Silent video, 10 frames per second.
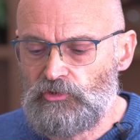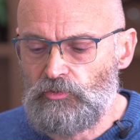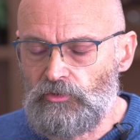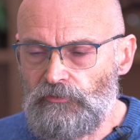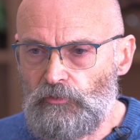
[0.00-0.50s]

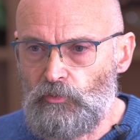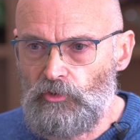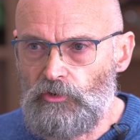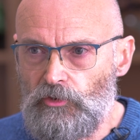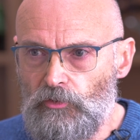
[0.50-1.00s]
Dwarves
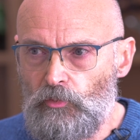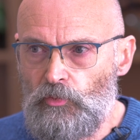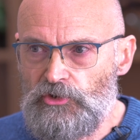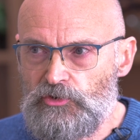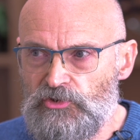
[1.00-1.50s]
were,
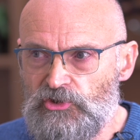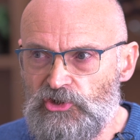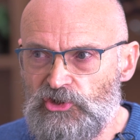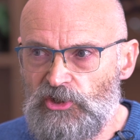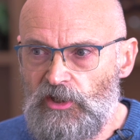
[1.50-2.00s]
which was to
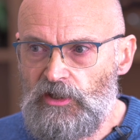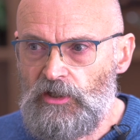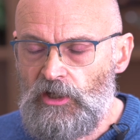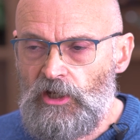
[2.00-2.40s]
say